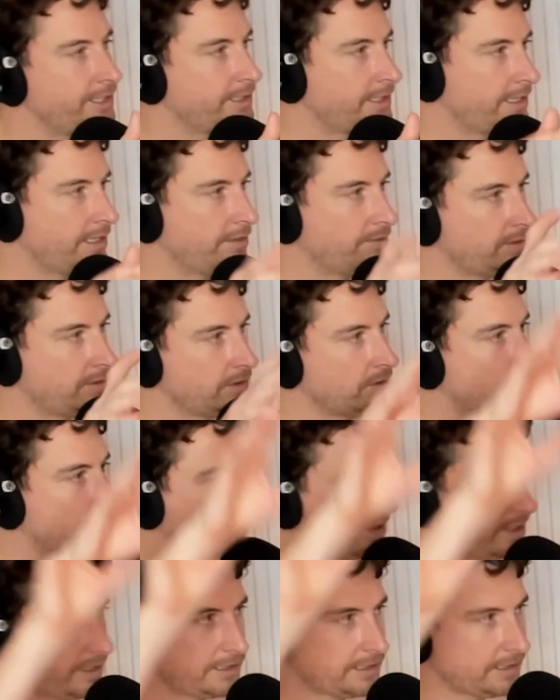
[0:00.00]
And there was all
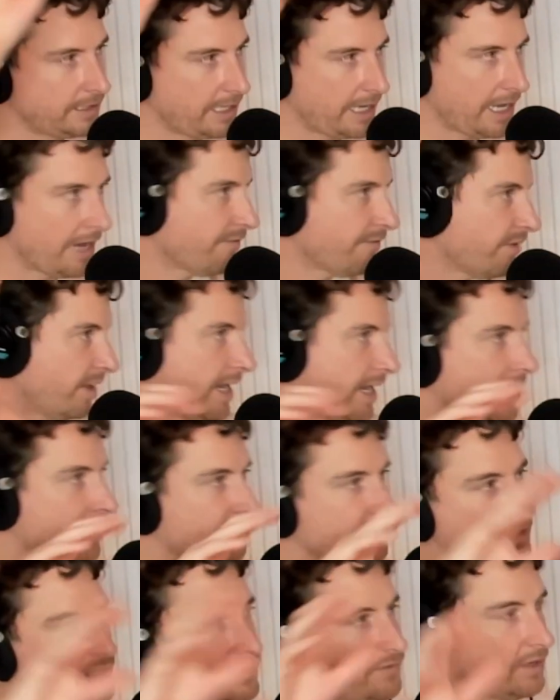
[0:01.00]
these, every
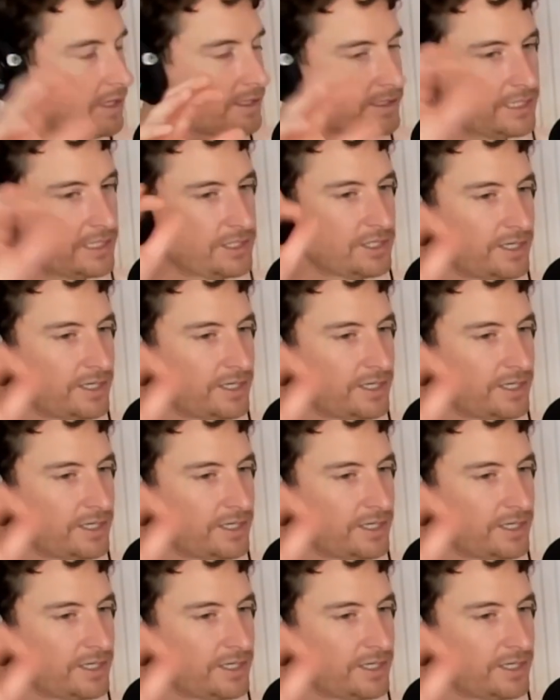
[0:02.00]
civilization